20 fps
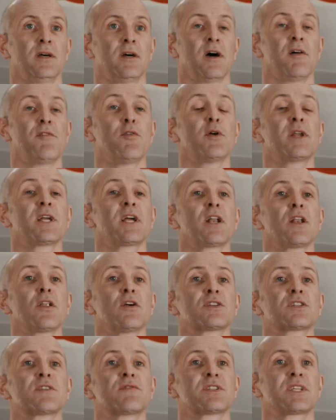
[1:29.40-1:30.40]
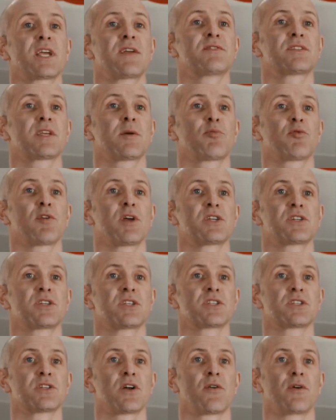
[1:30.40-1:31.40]
Avoiding a loss of safe separation
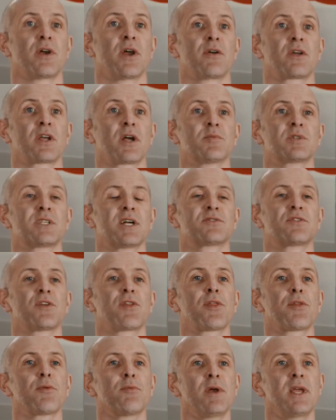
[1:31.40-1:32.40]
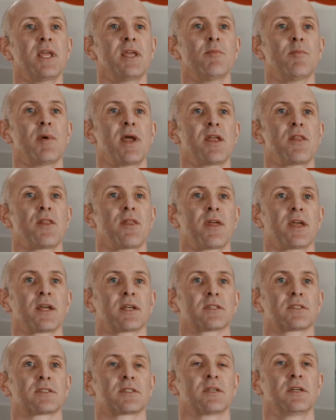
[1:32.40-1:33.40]
scenario comes down to three main
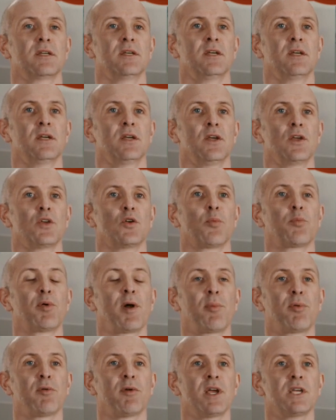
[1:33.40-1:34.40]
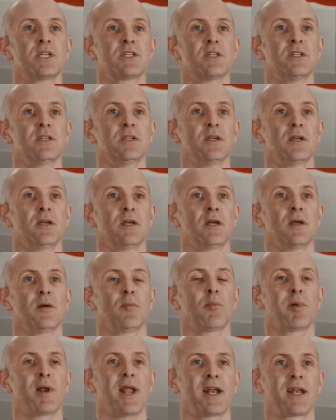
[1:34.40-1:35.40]
things: your preparation,
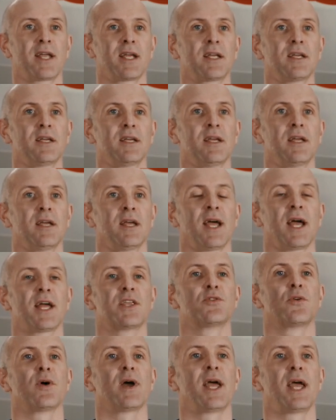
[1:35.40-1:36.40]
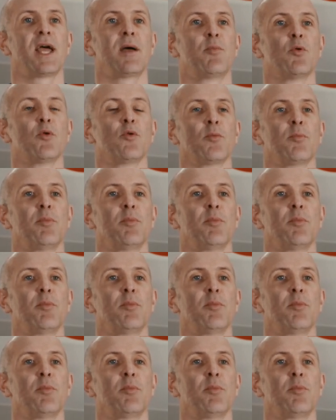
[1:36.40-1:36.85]
planning, and your airborne